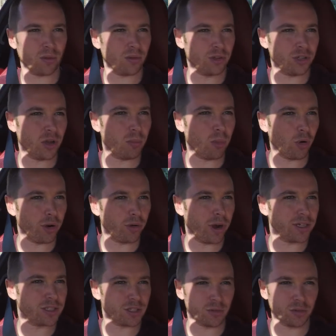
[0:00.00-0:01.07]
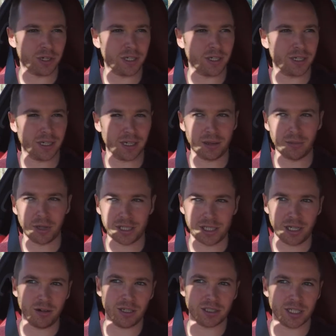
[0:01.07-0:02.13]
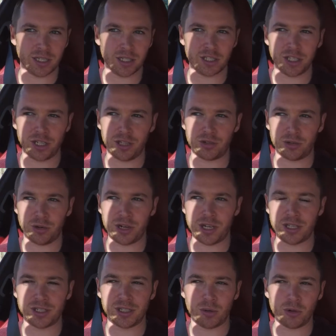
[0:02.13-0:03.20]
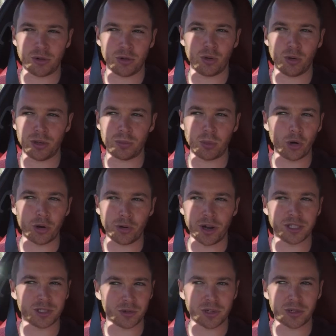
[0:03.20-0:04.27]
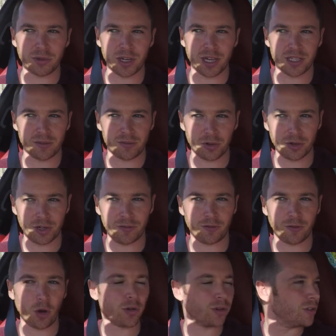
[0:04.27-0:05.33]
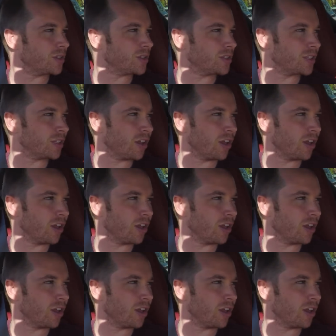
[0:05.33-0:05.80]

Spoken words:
you know, boy racery. Like, dare I say, the GT3 is, I wouldn't call it boy racery, but it has a very focused,